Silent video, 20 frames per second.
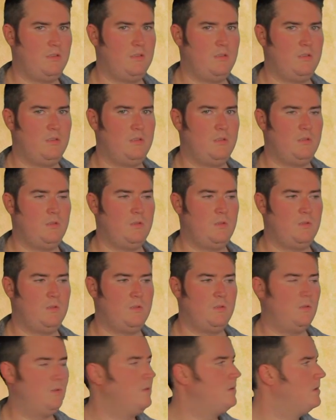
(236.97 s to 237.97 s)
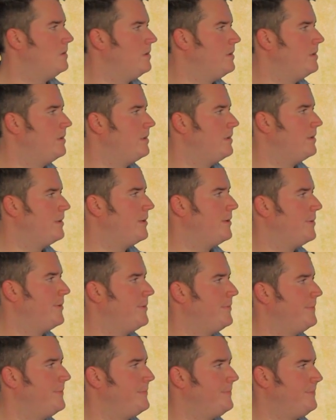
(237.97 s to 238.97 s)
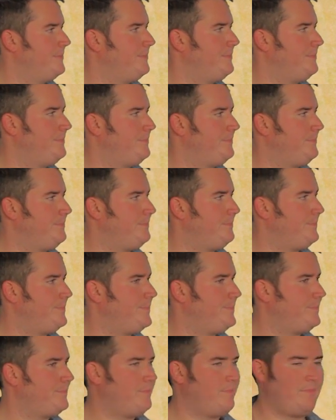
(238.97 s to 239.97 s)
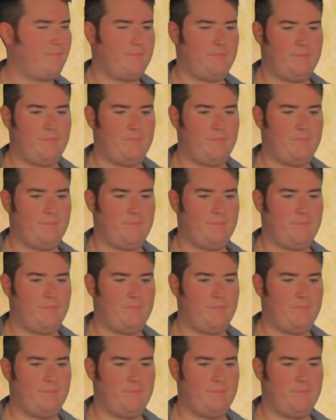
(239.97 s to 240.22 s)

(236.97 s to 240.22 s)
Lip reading: This person isn't speaking.